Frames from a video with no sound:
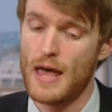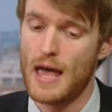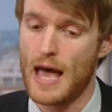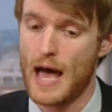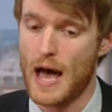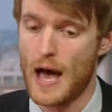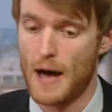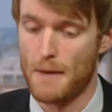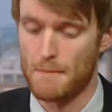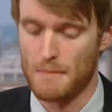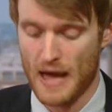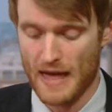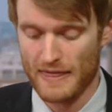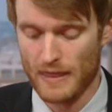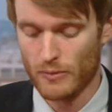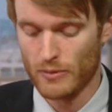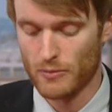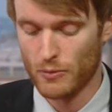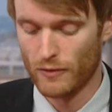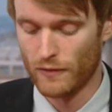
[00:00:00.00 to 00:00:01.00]
And
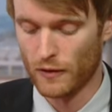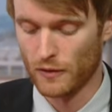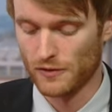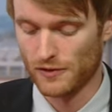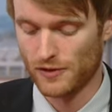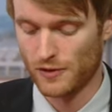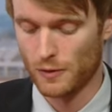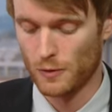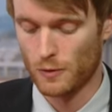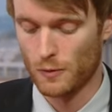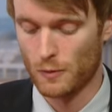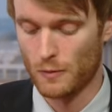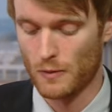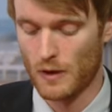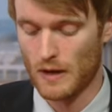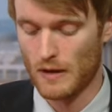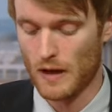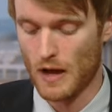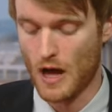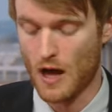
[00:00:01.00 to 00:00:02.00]
then we move on to
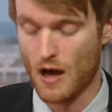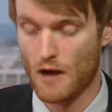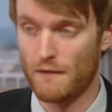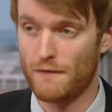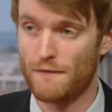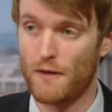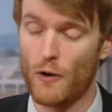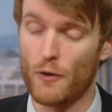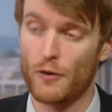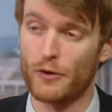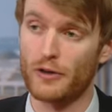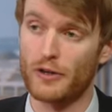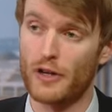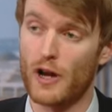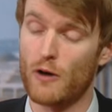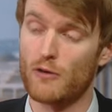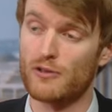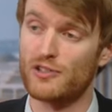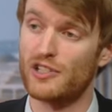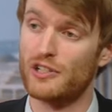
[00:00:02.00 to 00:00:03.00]
foreign
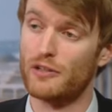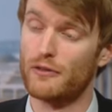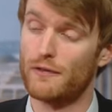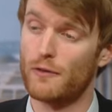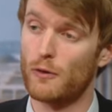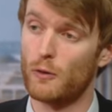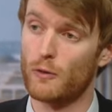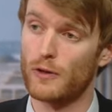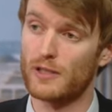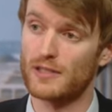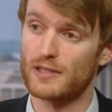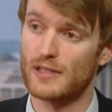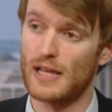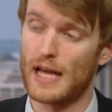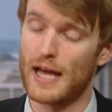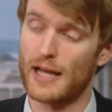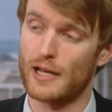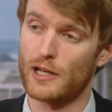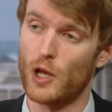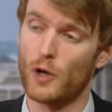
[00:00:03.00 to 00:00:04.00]
currency default risk
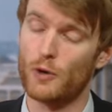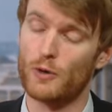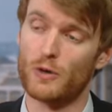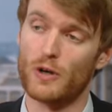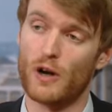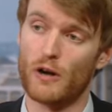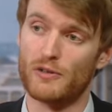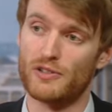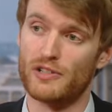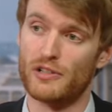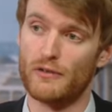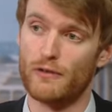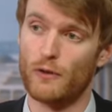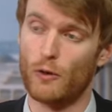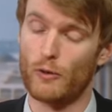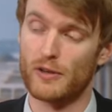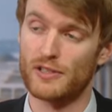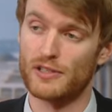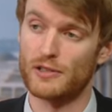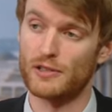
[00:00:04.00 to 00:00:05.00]
and local currency
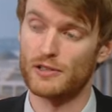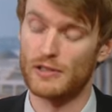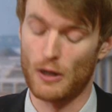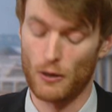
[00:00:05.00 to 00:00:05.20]
default risks.